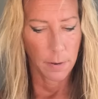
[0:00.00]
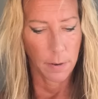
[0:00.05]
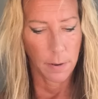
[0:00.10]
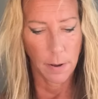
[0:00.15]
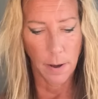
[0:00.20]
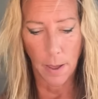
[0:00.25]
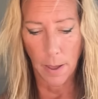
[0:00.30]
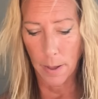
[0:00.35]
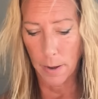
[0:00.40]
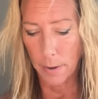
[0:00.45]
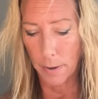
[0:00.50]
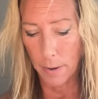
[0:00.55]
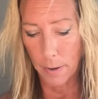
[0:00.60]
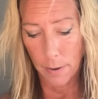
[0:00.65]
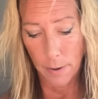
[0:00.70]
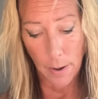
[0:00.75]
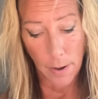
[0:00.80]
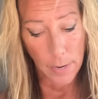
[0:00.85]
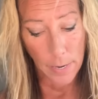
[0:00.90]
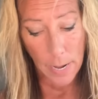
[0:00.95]
Not
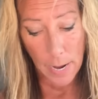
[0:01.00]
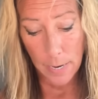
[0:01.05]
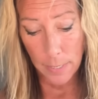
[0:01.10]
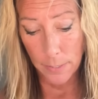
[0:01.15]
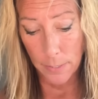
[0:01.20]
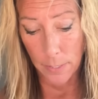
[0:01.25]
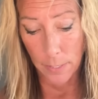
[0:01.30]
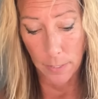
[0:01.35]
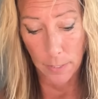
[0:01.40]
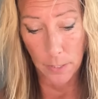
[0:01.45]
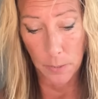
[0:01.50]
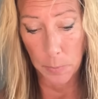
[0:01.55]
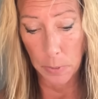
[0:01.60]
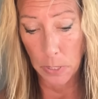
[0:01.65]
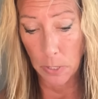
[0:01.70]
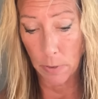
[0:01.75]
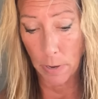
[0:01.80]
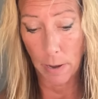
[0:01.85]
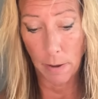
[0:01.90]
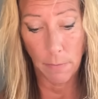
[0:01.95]
an accident, because we
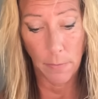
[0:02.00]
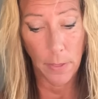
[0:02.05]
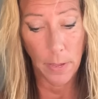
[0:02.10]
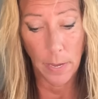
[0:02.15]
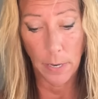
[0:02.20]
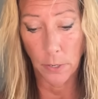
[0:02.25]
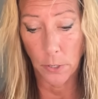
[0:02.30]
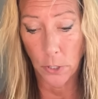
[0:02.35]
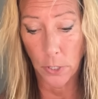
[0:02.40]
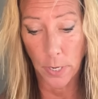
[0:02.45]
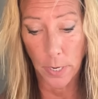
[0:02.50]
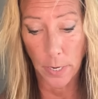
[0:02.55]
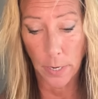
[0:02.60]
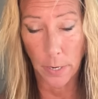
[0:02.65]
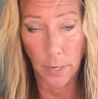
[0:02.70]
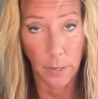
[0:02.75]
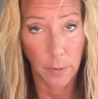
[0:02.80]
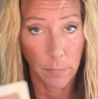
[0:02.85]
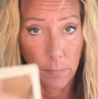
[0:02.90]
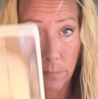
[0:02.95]
do have the
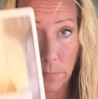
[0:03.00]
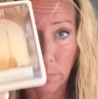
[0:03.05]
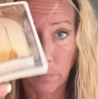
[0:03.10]
engineer